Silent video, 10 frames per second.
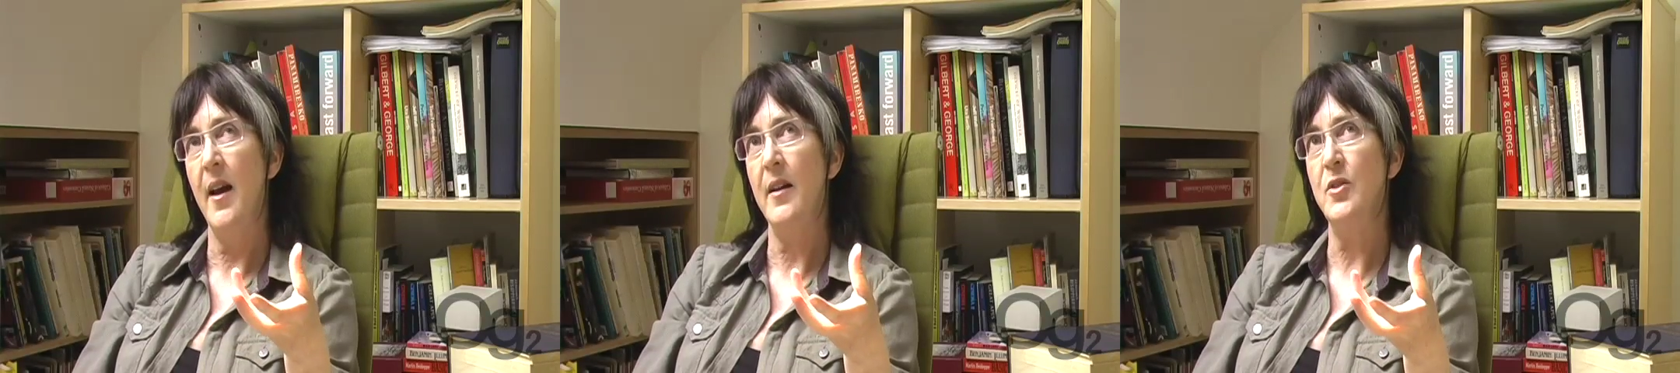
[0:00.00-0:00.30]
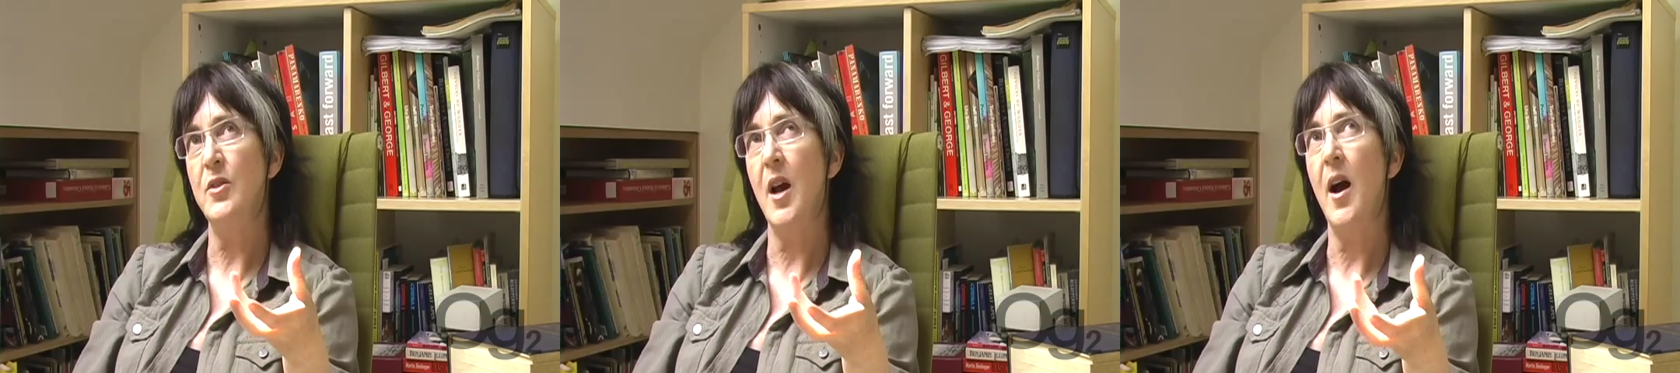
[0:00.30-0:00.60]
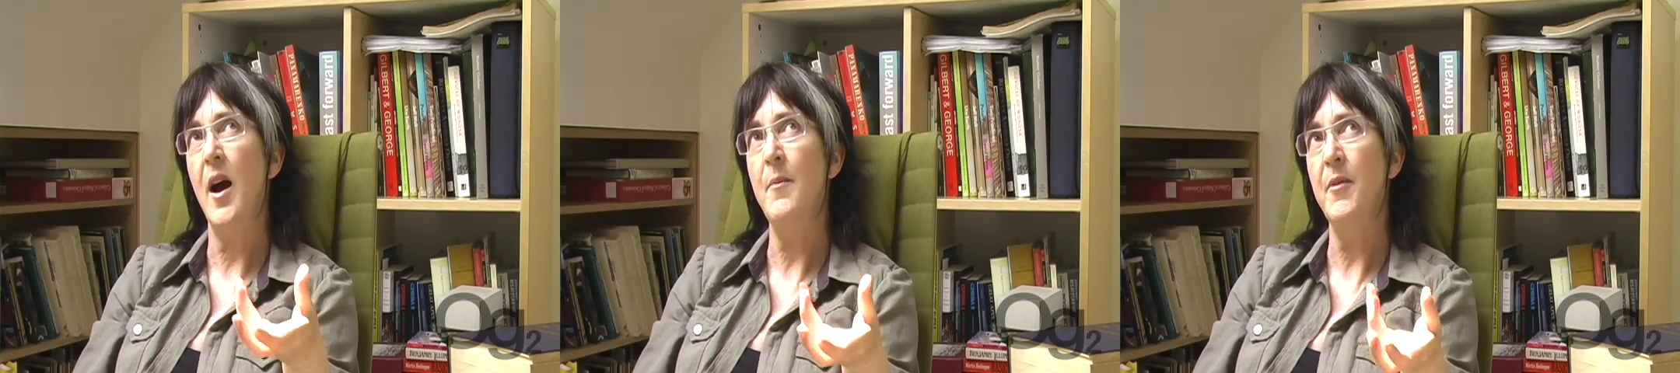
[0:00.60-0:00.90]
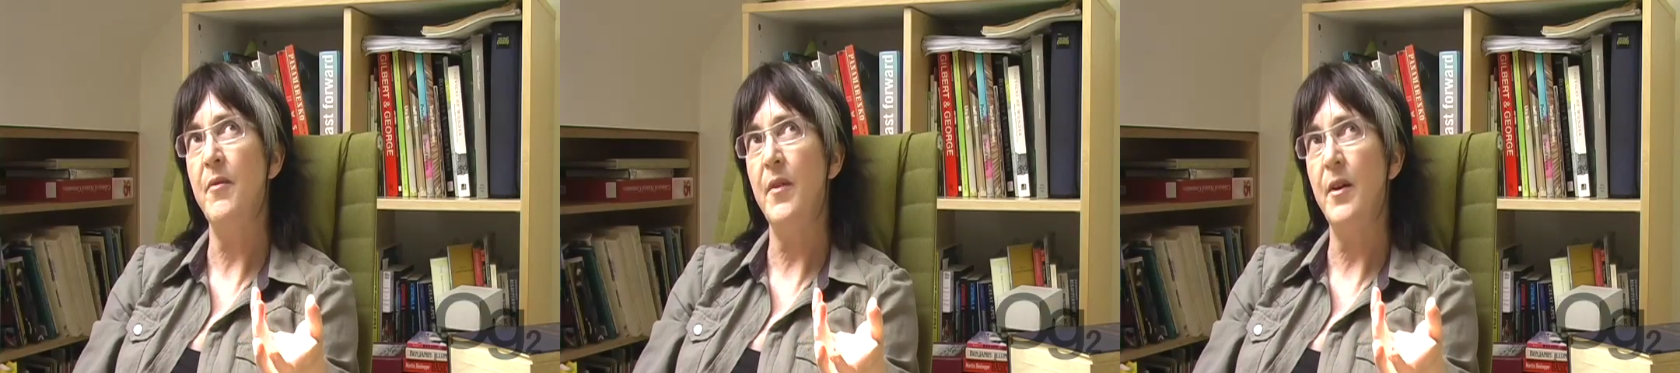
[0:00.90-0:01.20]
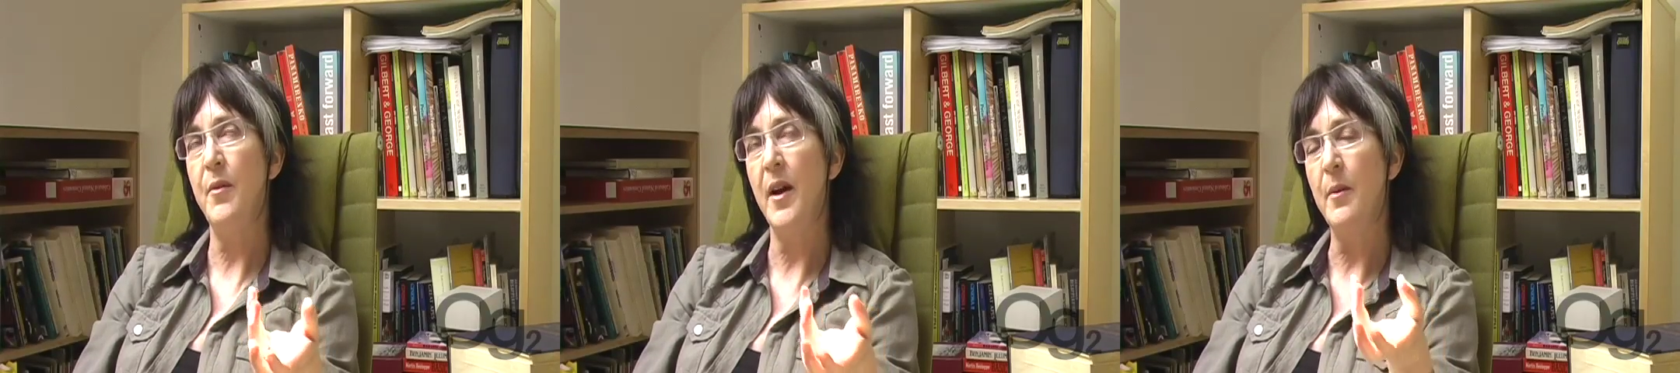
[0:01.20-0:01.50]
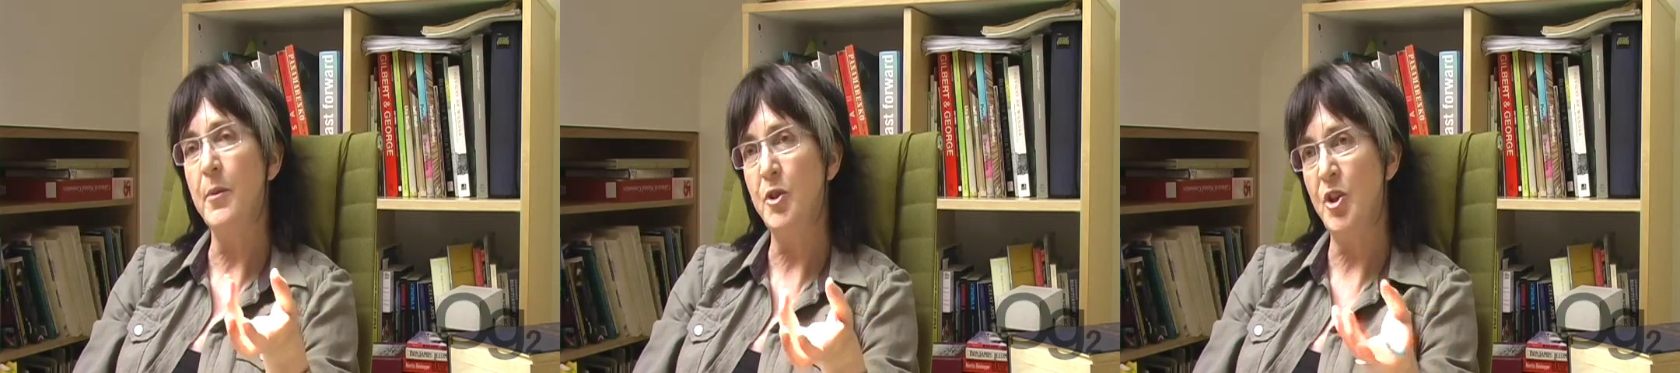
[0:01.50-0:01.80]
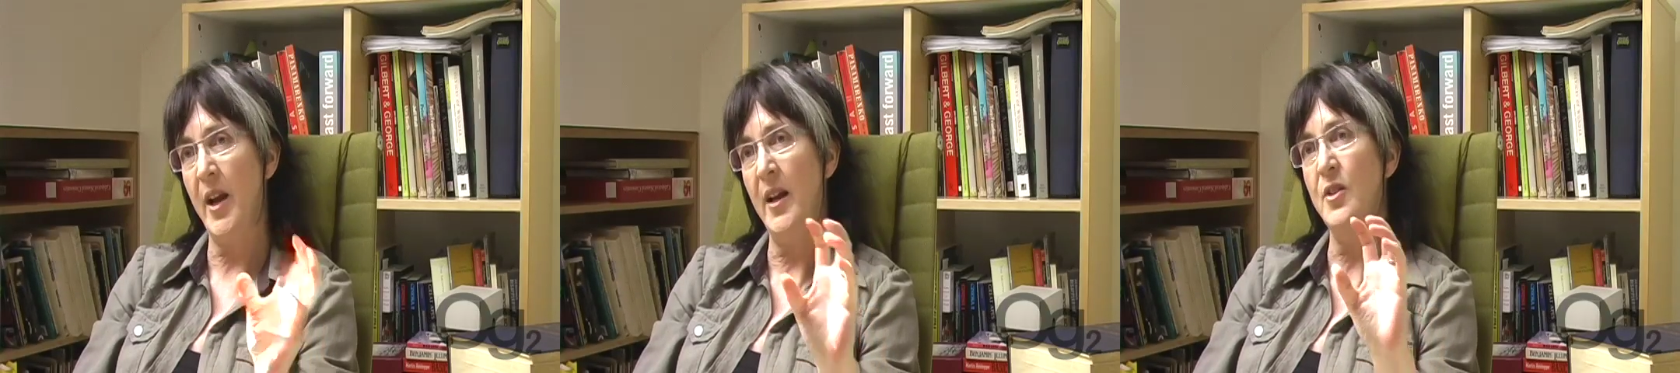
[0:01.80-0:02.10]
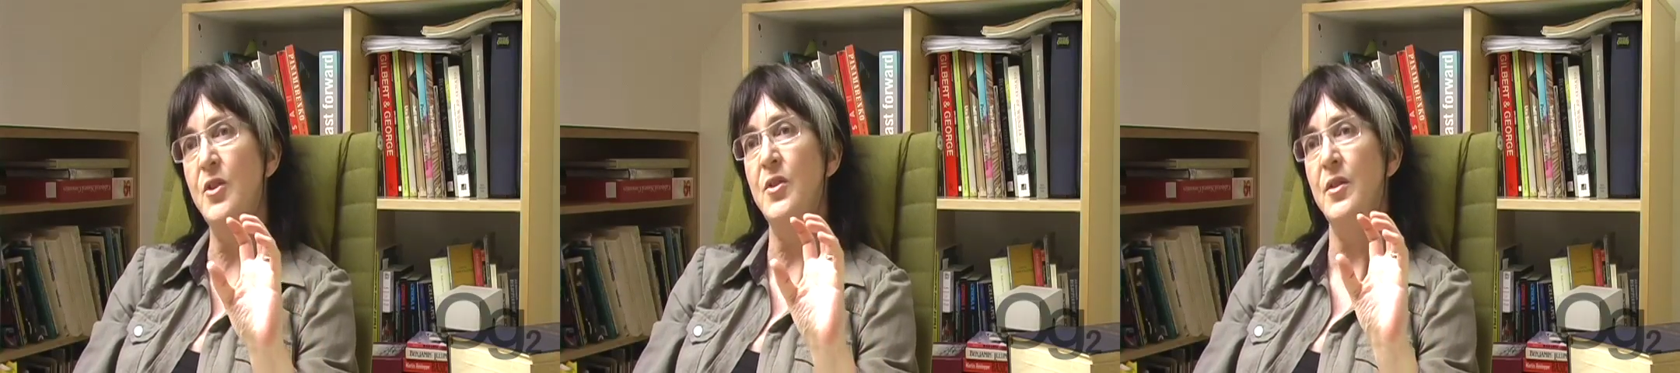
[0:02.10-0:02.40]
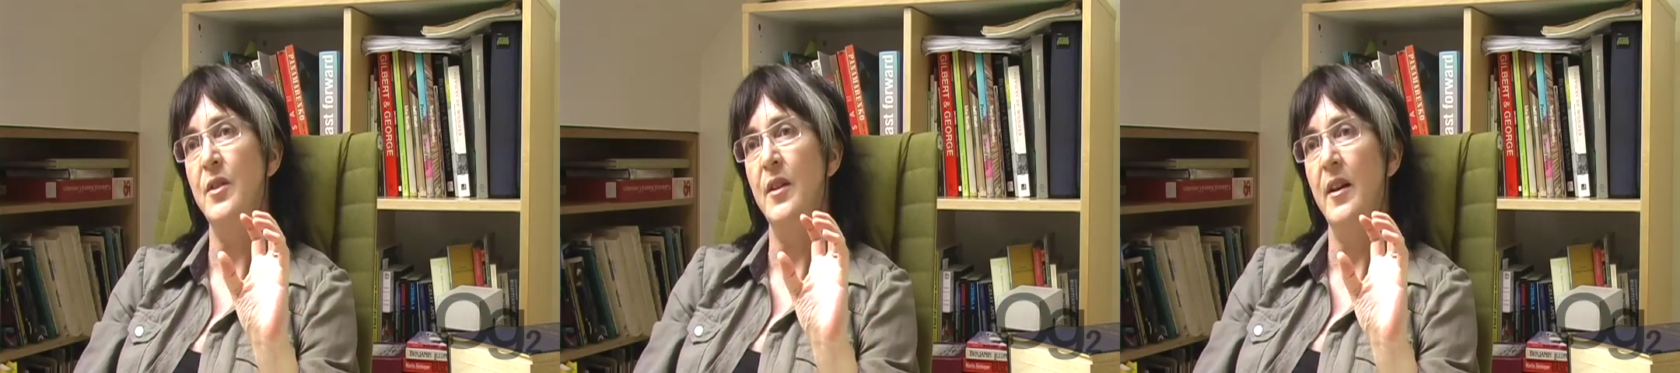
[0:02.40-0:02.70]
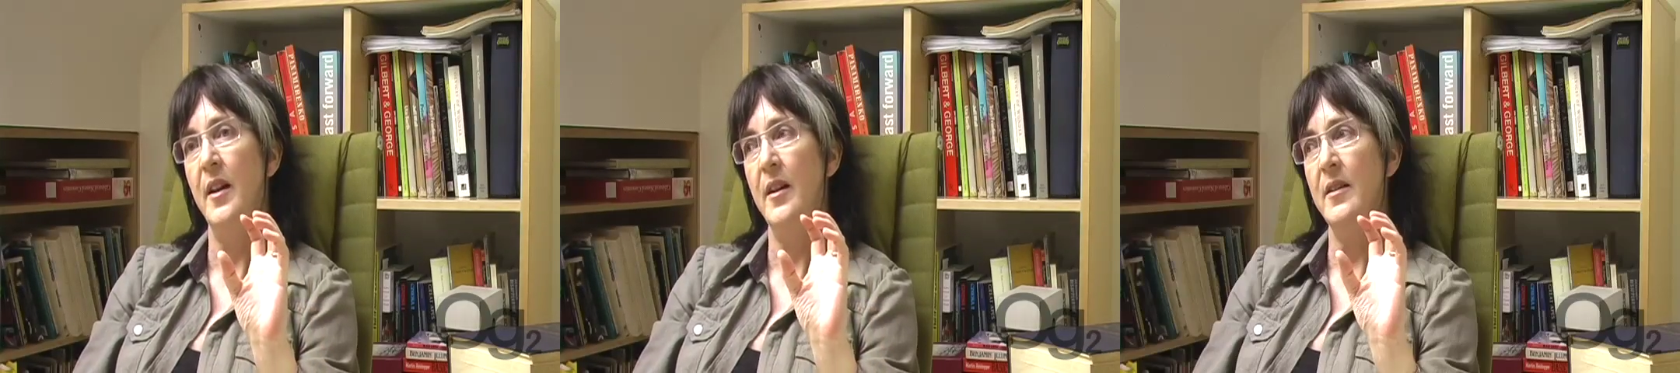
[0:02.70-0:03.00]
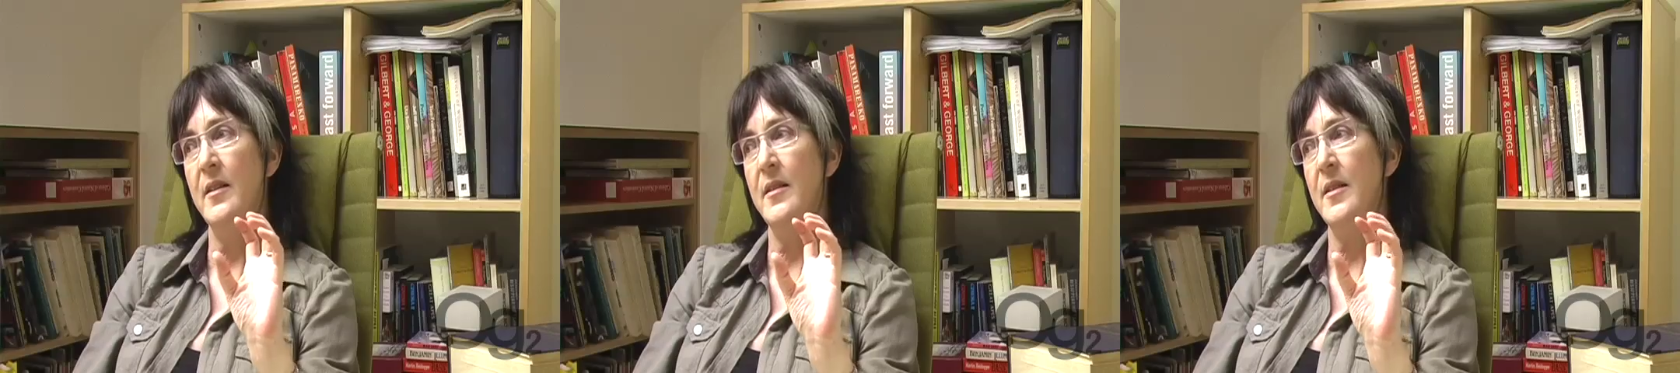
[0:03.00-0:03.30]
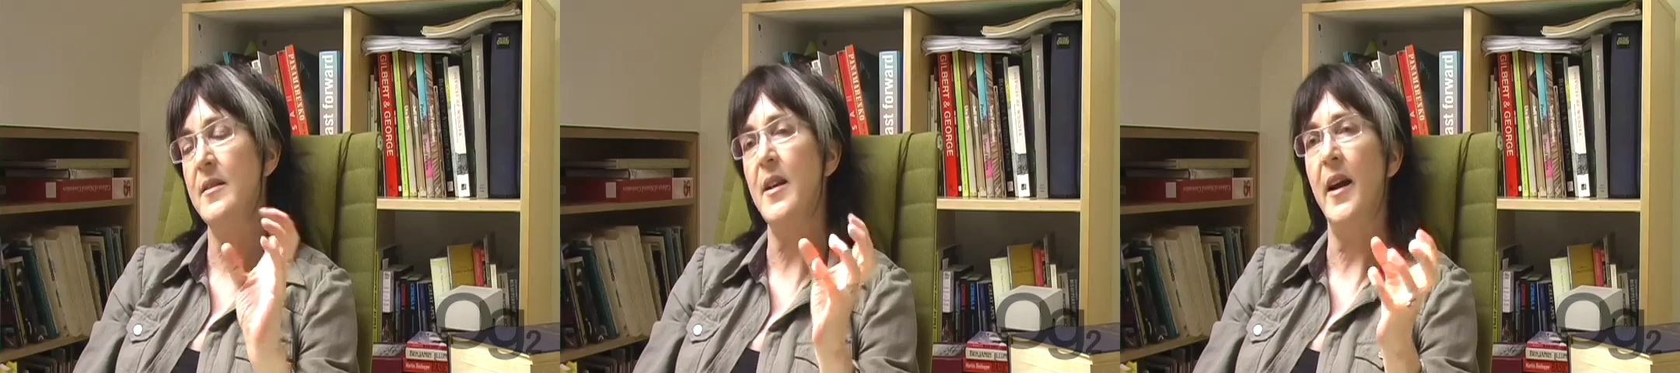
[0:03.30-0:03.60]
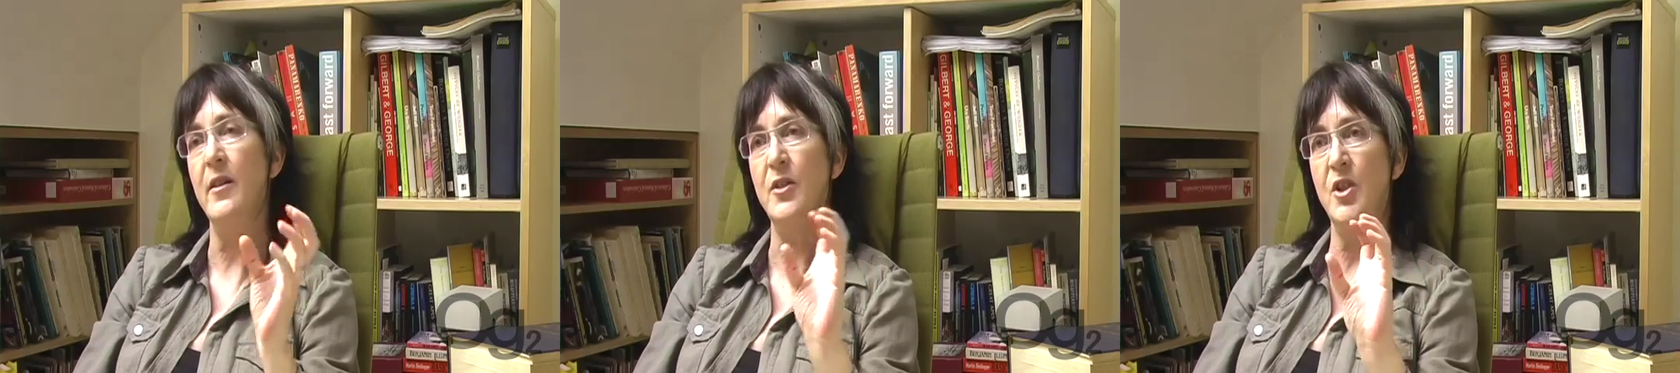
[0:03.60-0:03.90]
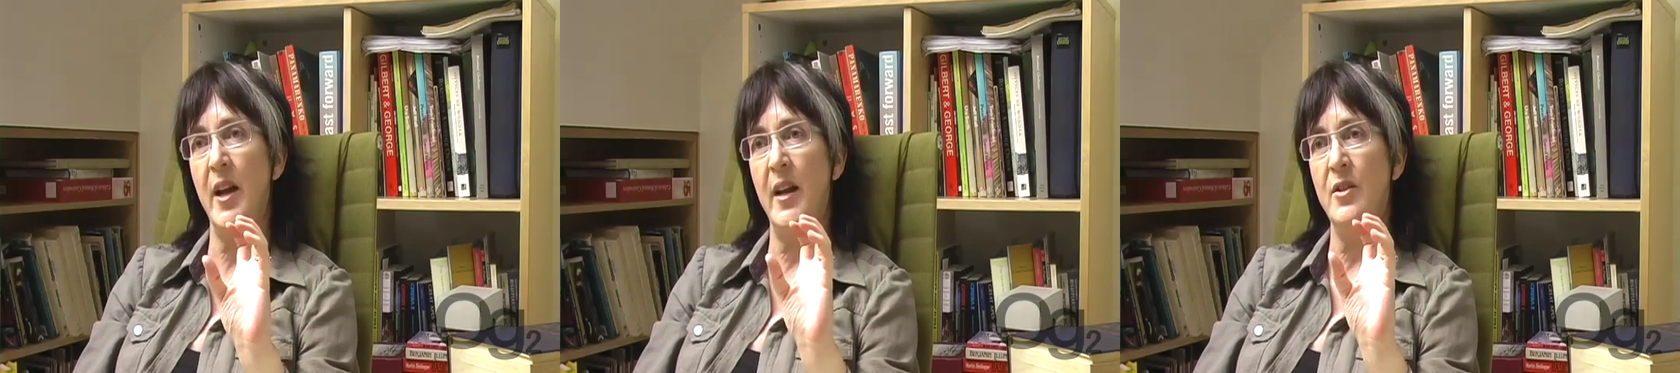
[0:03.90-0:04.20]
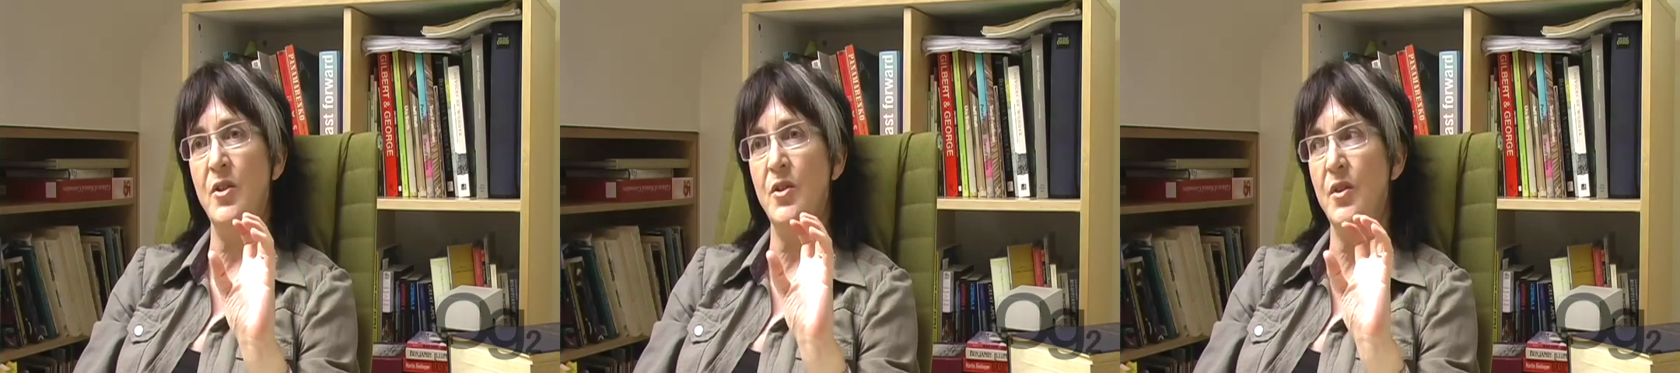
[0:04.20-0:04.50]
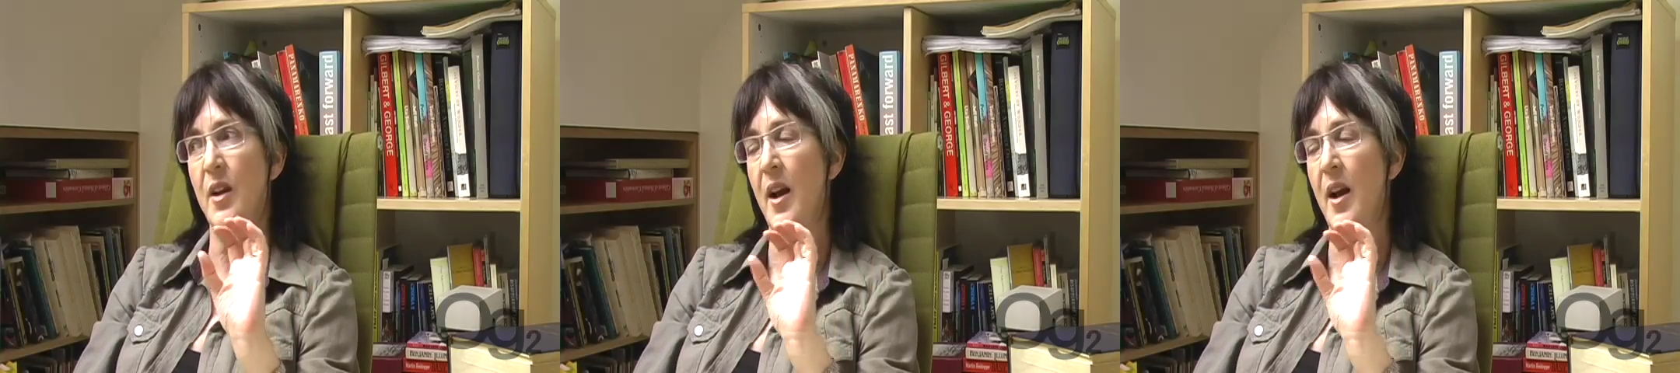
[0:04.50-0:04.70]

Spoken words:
a time of incredible change, societal change,